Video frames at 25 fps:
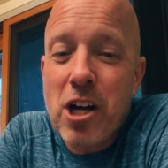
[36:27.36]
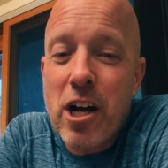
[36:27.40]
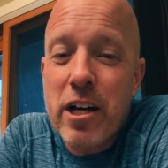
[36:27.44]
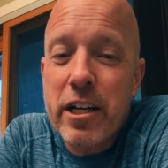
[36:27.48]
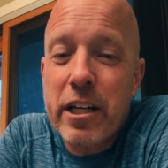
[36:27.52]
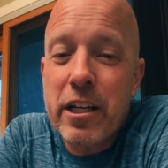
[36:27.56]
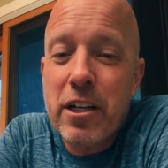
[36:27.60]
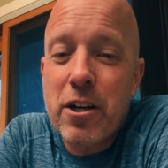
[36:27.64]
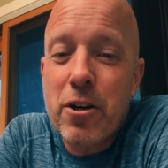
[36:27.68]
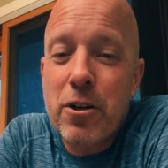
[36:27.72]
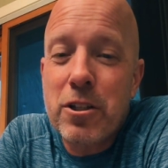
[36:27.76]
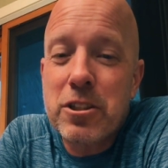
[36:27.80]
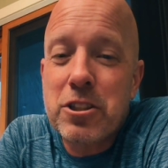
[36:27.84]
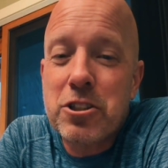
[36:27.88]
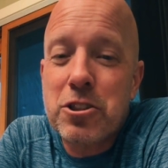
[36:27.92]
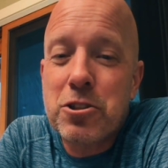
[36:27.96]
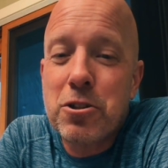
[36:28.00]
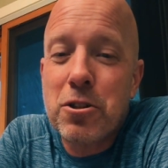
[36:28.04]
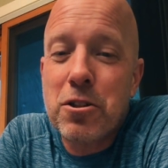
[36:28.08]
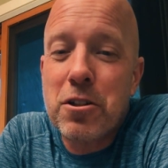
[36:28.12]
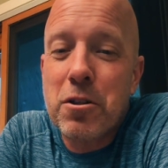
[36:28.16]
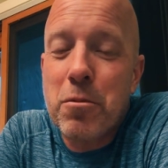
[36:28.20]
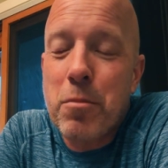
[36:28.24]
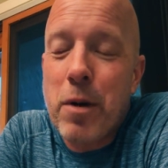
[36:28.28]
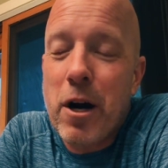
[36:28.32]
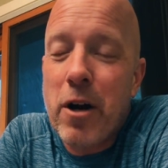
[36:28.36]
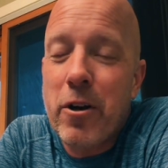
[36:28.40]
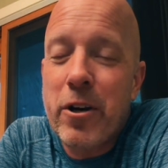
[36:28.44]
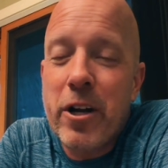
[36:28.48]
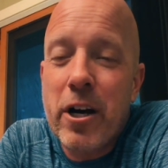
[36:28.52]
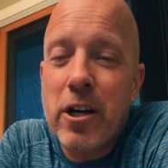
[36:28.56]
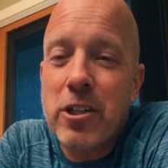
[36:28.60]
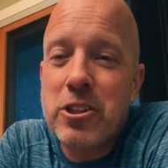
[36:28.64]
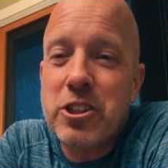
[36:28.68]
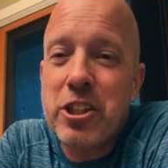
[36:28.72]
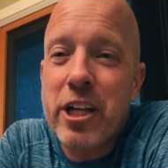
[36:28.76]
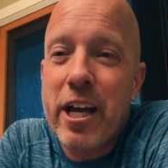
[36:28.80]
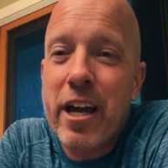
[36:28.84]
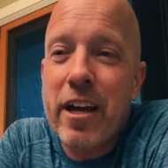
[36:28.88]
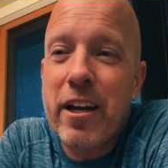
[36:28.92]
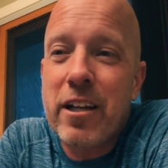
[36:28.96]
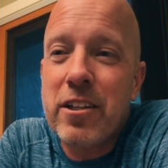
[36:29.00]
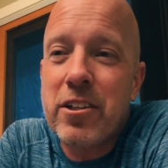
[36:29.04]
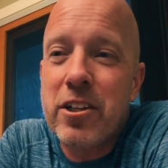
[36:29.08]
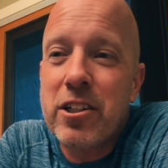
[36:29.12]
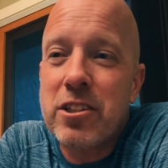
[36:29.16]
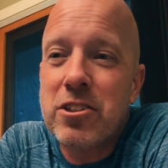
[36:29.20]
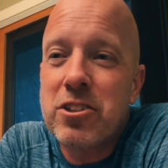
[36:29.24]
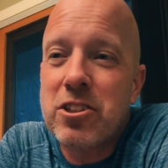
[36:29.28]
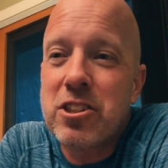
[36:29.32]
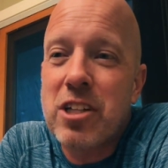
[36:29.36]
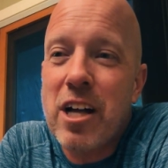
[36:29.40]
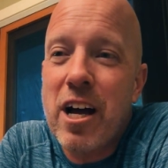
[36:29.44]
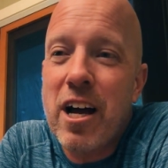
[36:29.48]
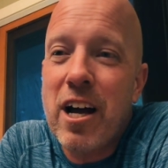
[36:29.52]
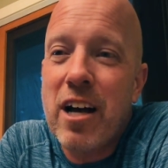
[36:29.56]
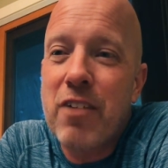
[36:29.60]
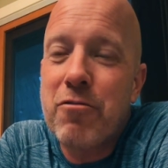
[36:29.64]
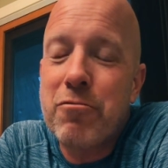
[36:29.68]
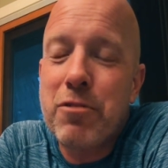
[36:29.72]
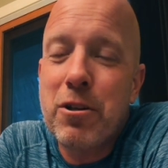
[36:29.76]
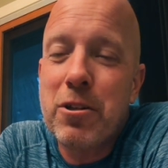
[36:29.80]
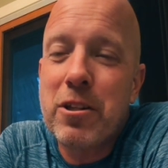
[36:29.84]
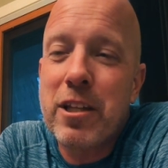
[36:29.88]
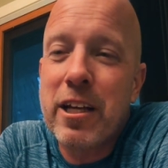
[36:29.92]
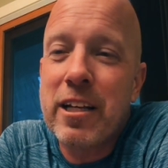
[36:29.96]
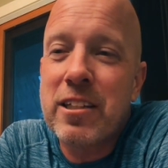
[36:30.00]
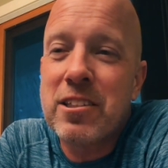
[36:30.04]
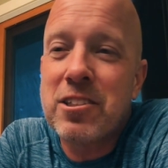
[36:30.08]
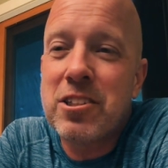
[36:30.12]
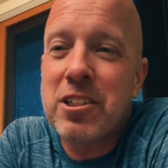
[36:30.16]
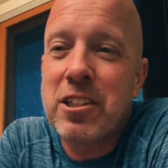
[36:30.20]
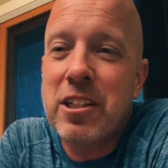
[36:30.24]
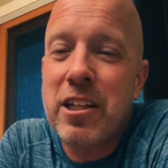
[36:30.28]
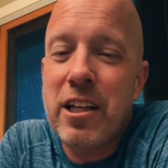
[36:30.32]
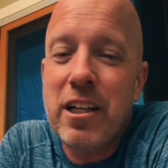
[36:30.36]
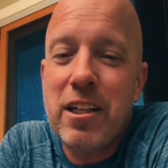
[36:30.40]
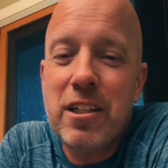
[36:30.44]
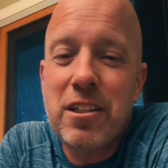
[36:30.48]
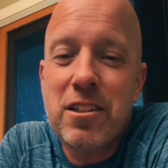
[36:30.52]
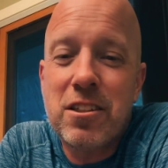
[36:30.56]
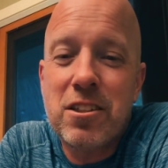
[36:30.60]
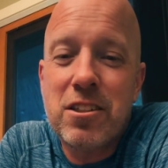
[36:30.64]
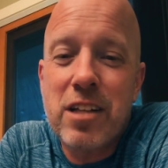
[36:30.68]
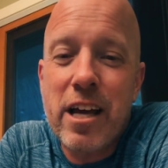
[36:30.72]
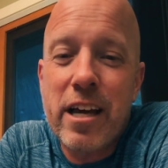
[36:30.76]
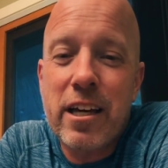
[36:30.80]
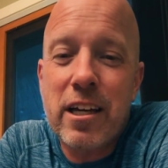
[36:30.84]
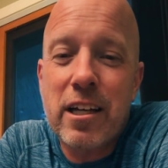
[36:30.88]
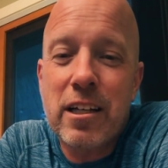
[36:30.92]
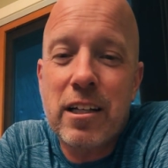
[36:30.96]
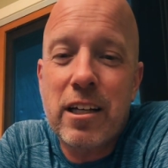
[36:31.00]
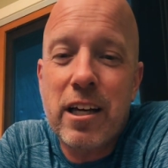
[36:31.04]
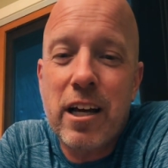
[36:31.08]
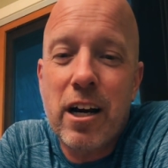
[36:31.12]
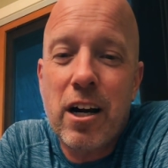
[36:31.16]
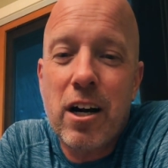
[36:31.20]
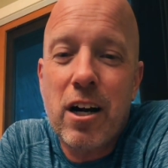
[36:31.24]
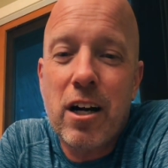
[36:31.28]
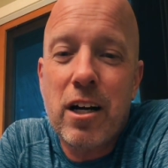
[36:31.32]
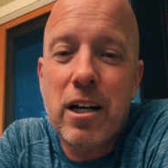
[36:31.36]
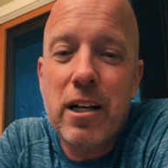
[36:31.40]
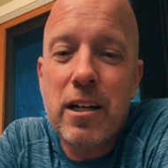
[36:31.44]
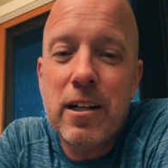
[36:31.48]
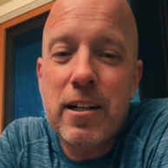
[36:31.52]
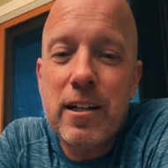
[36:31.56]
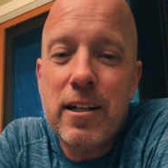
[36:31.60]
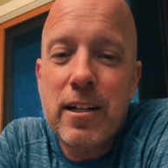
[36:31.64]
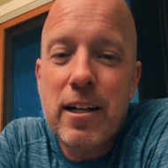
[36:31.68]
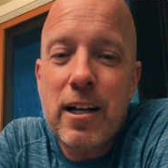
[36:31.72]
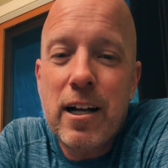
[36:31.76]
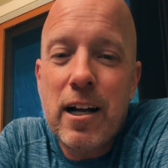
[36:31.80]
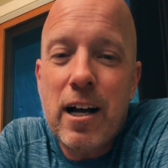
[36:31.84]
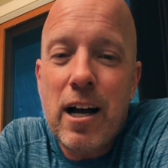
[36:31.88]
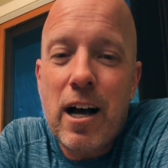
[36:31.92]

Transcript: Does Augie go to school tomorrow? No, Shannon. There's uh, a few things that need taken care of.